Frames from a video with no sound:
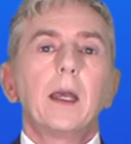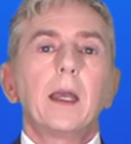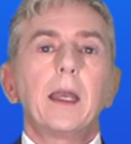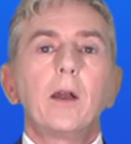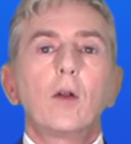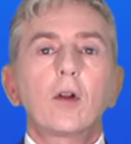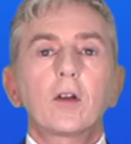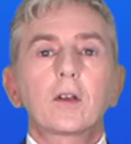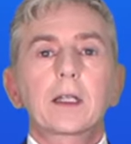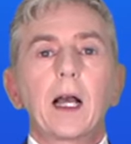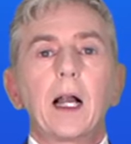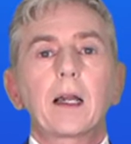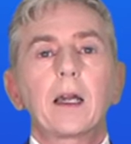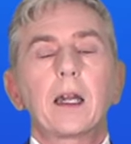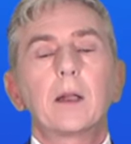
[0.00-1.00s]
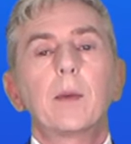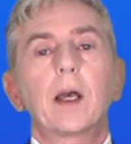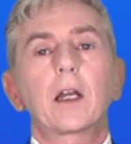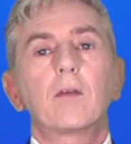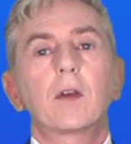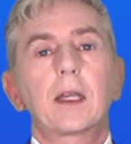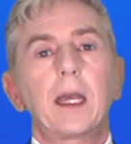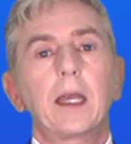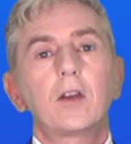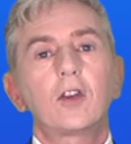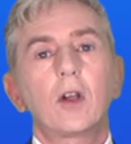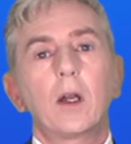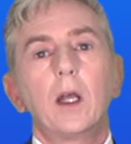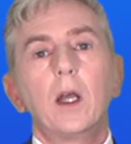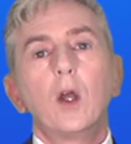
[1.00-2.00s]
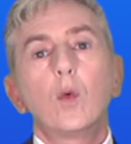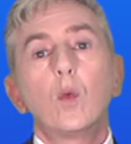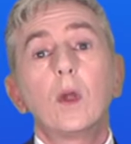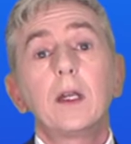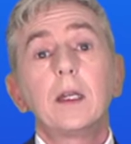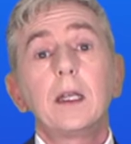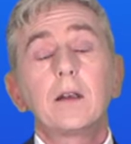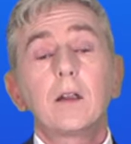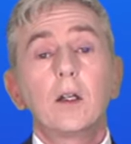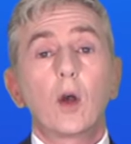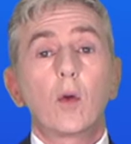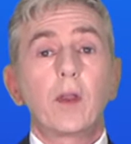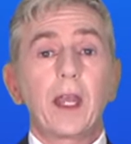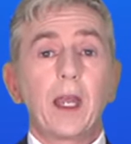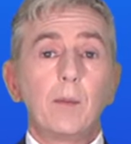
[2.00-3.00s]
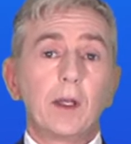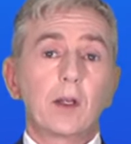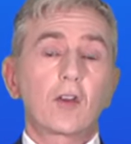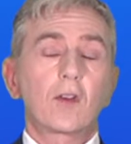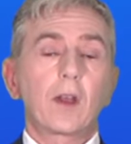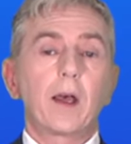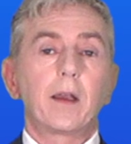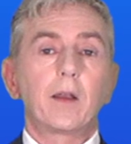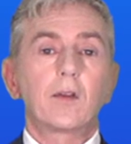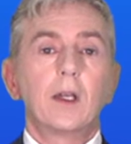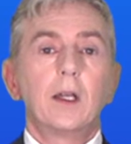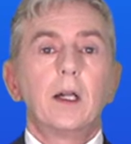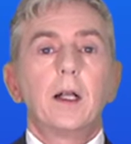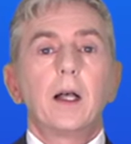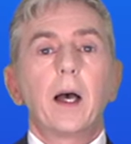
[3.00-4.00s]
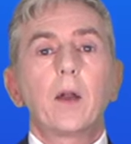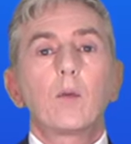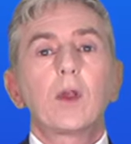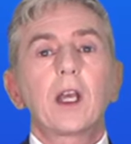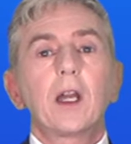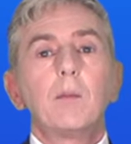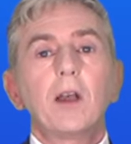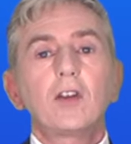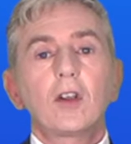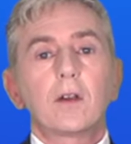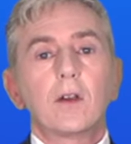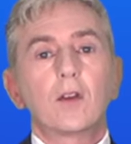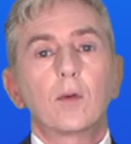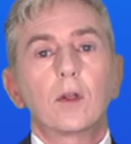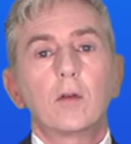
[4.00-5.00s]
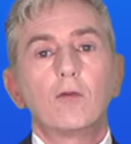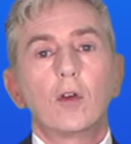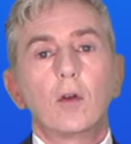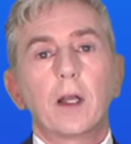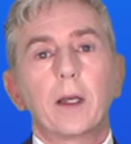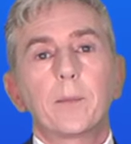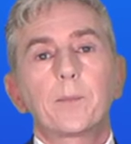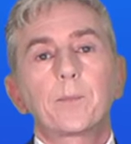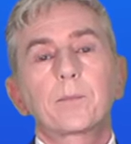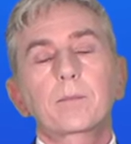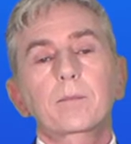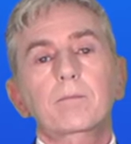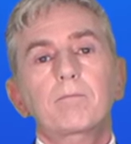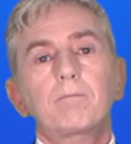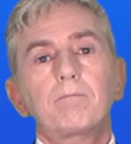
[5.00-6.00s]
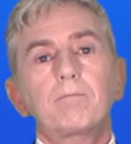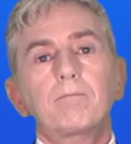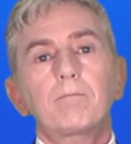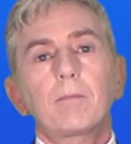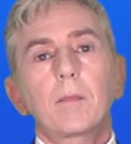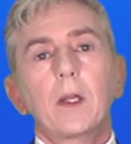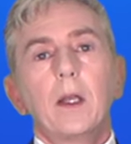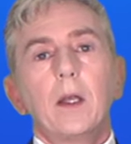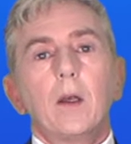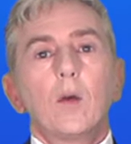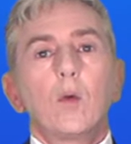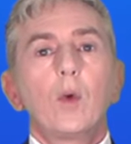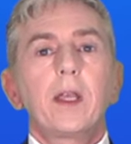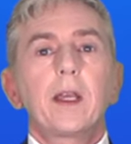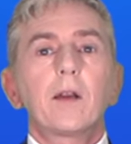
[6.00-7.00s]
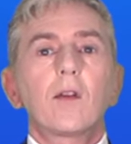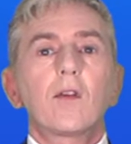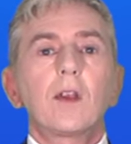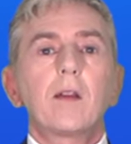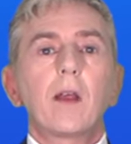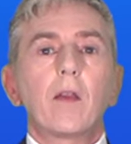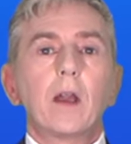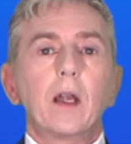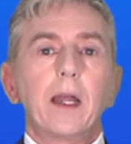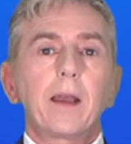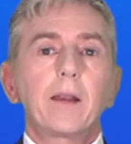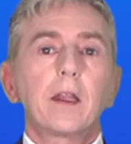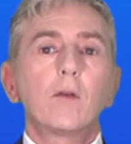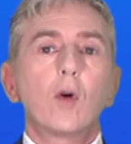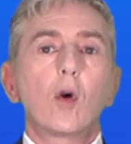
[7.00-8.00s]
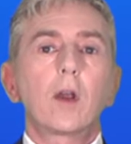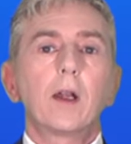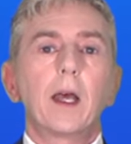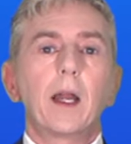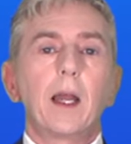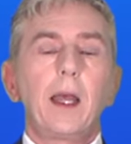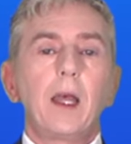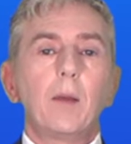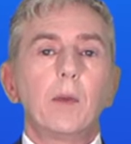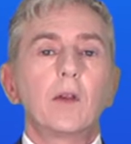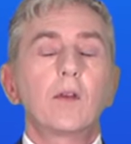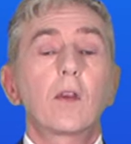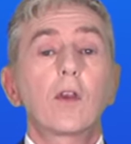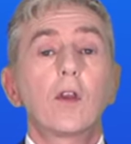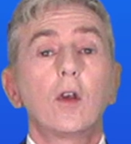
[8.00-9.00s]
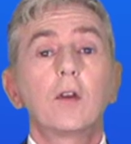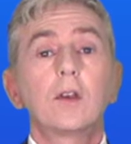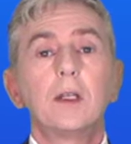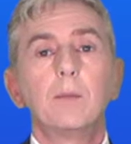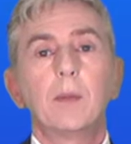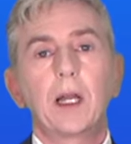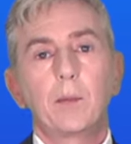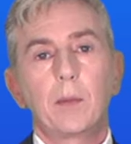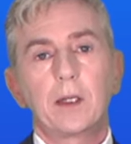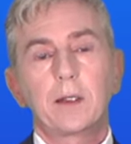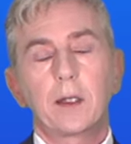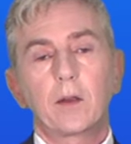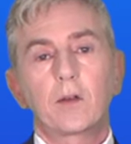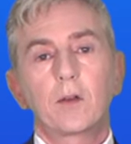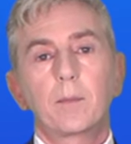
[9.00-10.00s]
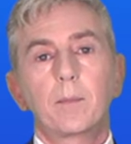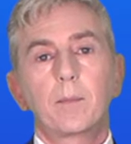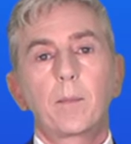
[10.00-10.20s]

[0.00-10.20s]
In order to calculate the magnification, we need to know the image size, and we can measure this with a ruler. We can see that the length of organelle M is 30 millimeters.